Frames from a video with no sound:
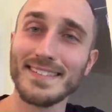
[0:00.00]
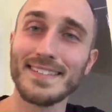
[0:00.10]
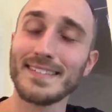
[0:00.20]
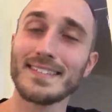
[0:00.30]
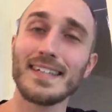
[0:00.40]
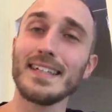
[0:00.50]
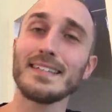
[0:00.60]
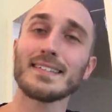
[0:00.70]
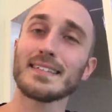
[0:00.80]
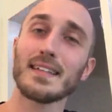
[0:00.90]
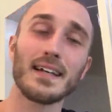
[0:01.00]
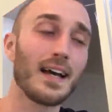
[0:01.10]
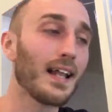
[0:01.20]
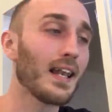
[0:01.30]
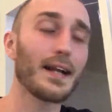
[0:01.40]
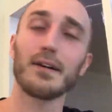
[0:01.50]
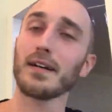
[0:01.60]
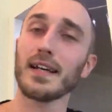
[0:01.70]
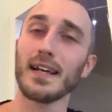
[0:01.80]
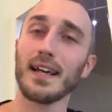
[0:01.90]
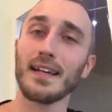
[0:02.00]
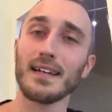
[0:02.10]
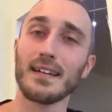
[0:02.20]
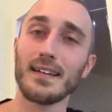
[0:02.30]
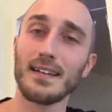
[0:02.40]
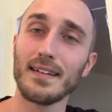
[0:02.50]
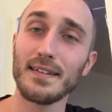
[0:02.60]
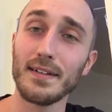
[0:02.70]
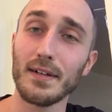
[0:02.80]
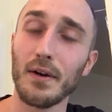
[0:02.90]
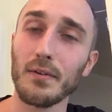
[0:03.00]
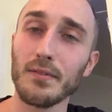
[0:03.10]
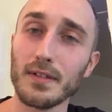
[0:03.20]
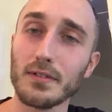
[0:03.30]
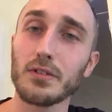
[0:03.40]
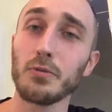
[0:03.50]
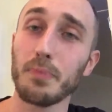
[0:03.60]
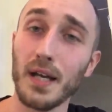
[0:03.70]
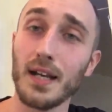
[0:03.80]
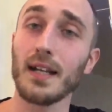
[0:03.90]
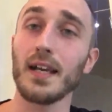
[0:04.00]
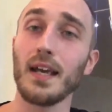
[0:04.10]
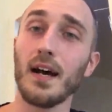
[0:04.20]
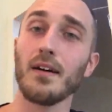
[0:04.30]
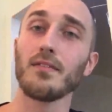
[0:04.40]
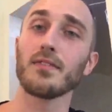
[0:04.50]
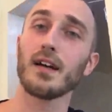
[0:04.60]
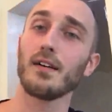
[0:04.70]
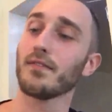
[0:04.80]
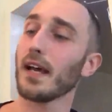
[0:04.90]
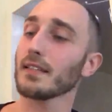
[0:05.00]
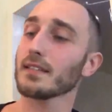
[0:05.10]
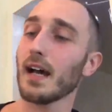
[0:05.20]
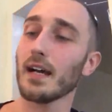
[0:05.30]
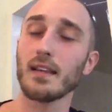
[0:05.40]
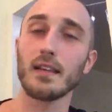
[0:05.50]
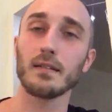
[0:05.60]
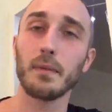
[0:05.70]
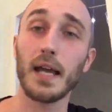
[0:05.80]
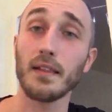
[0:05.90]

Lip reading: sees the hilarity in, you know, the stupidity of that side of the debate.